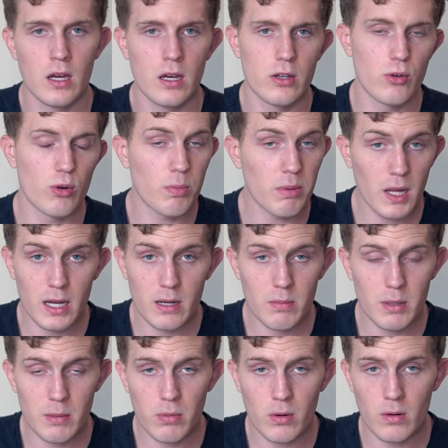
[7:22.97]
You reply to
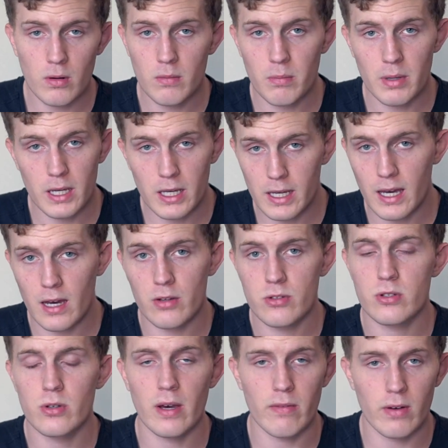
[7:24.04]
people, big
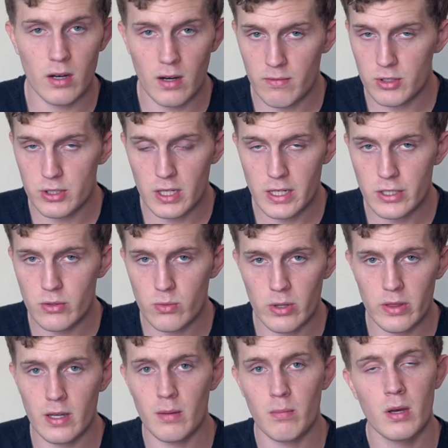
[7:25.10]
accounts, you have a conversation
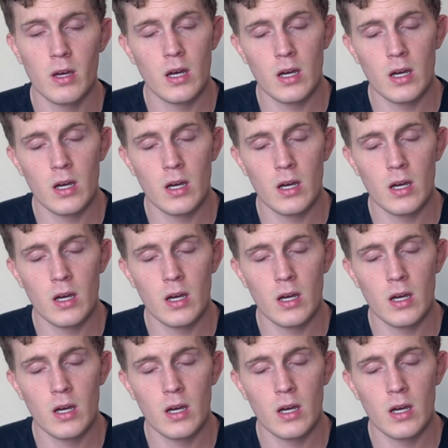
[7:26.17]
with them.